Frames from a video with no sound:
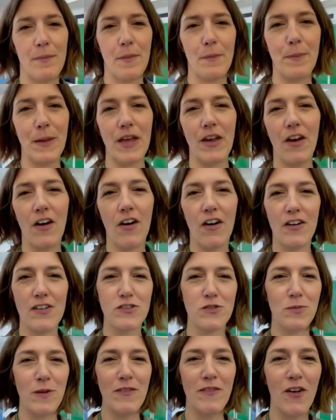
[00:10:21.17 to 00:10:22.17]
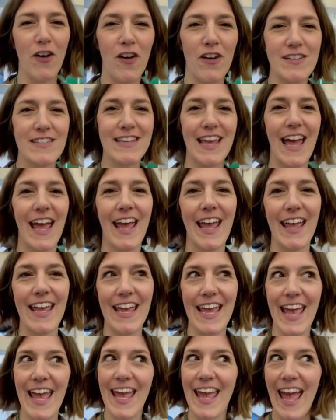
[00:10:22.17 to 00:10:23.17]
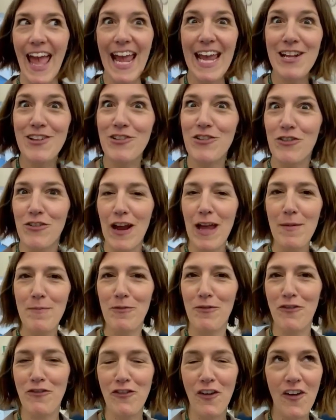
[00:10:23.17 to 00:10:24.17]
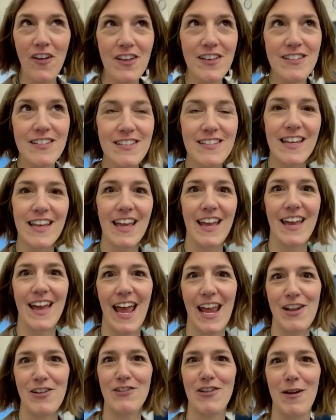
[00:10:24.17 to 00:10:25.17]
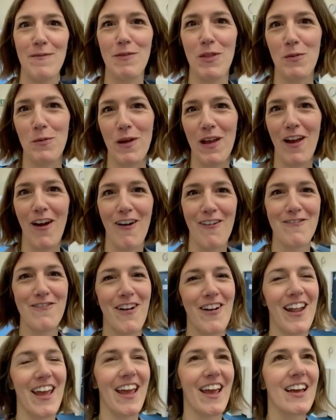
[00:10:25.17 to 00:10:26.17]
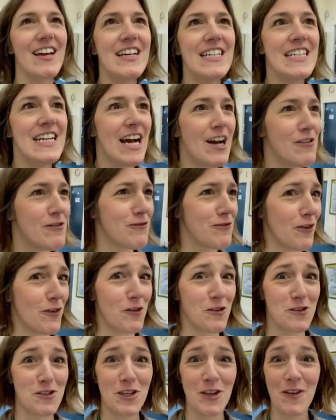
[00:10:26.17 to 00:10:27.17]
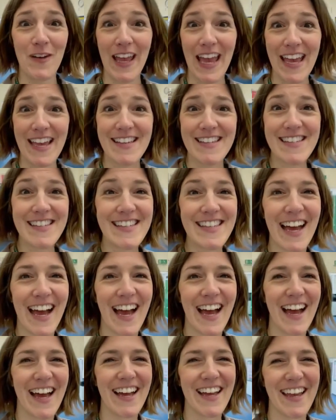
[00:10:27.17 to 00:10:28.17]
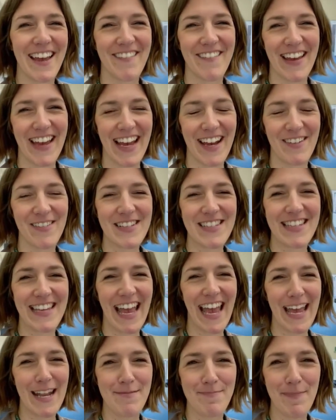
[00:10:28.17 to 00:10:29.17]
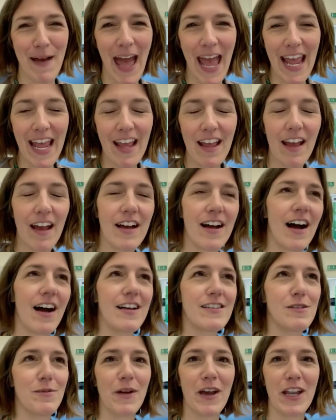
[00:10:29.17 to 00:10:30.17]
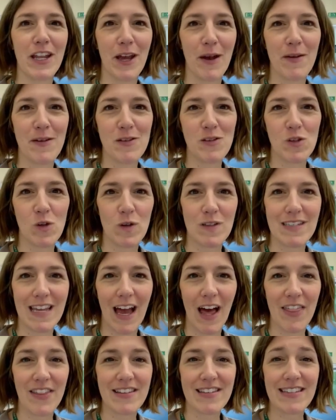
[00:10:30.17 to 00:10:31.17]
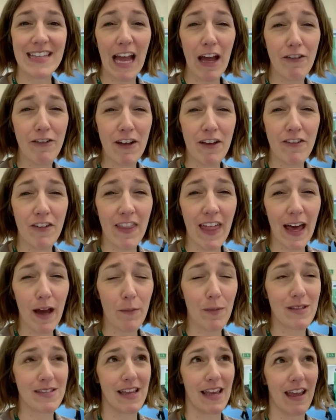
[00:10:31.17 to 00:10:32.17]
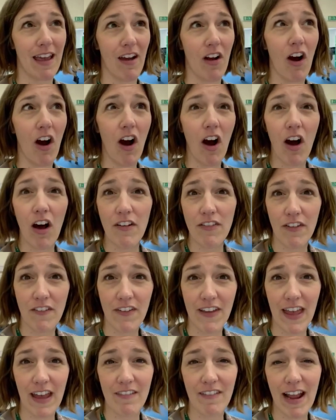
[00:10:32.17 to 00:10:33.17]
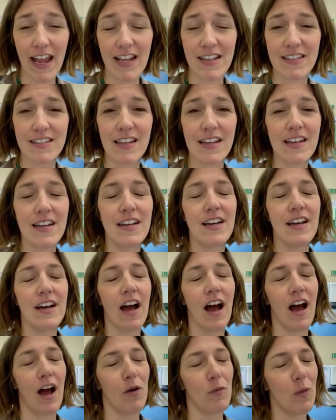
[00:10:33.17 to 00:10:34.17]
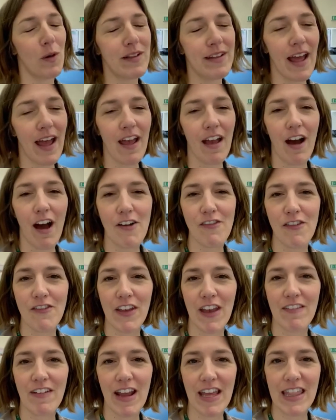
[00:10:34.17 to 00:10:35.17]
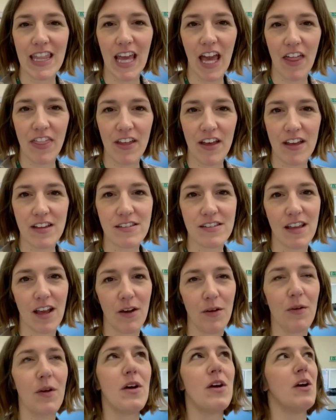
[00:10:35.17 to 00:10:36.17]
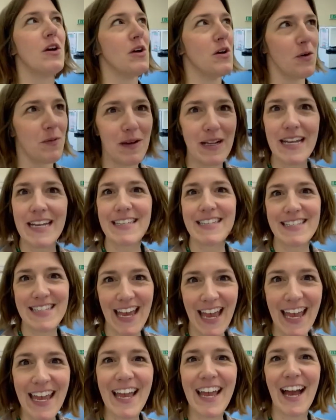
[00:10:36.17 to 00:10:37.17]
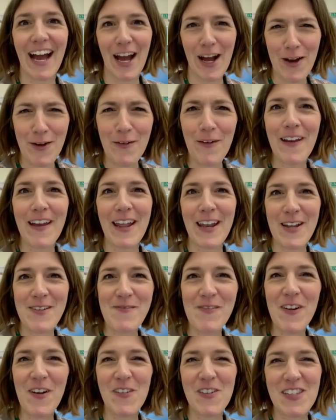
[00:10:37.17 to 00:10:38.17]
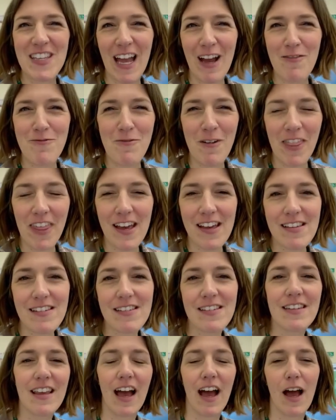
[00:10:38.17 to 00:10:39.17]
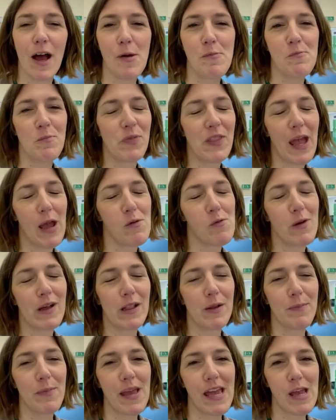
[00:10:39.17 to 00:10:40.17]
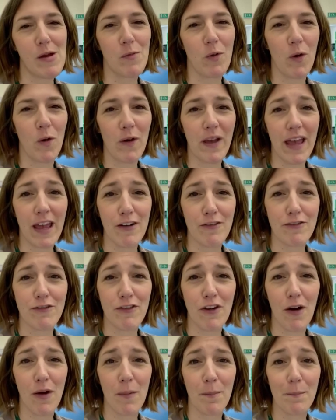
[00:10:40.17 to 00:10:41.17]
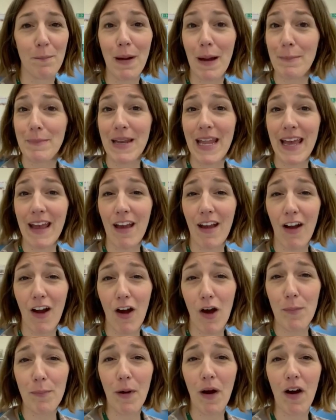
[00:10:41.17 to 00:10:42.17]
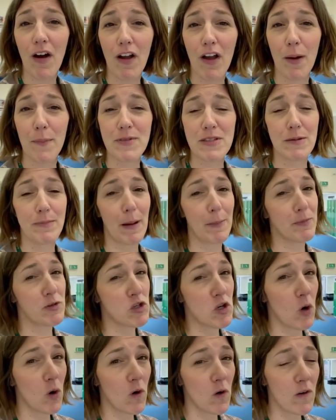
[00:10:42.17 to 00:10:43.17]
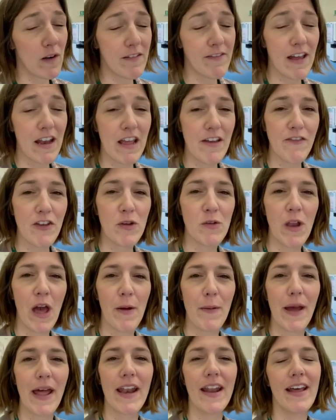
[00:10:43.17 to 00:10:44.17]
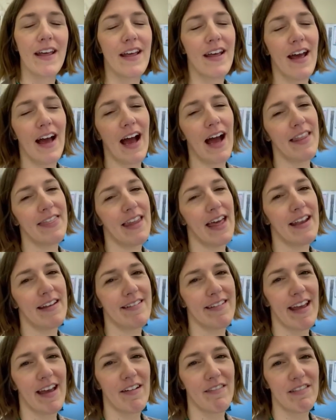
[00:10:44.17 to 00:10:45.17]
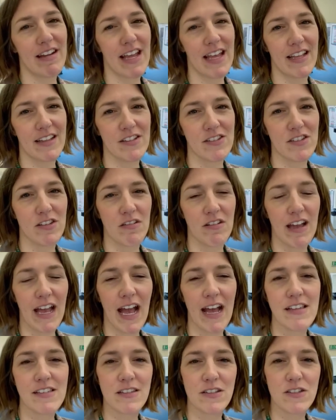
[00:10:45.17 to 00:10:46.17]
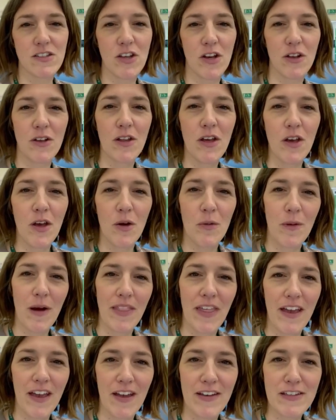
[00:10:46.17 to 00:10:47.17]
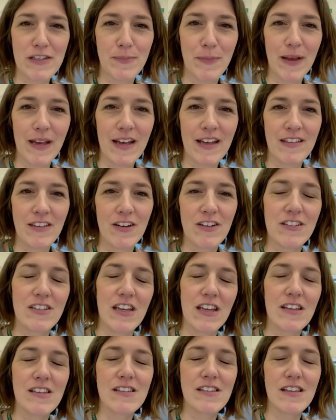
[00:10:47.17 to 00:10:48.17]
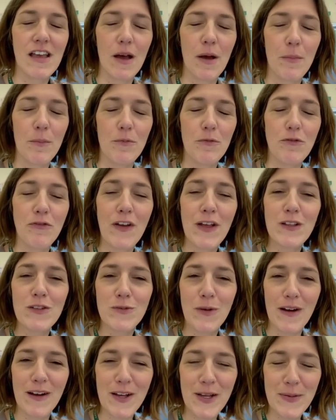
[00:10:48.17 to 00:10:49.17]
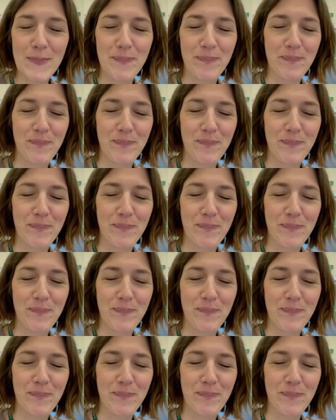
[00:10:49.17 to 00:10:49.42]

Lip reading: because we've got a year eight trip, first year eight trip that we are running for 2 years, going out in May. So we're going to go and sort out the staffing for that. We're taking half of year eight one day, half of year eight the other. So we need to take quite a number of staff with us. They will be walking from Mamnick car park up to Mantor, if any of you know it, and then down into Castleton, where they're going to be conducting some field work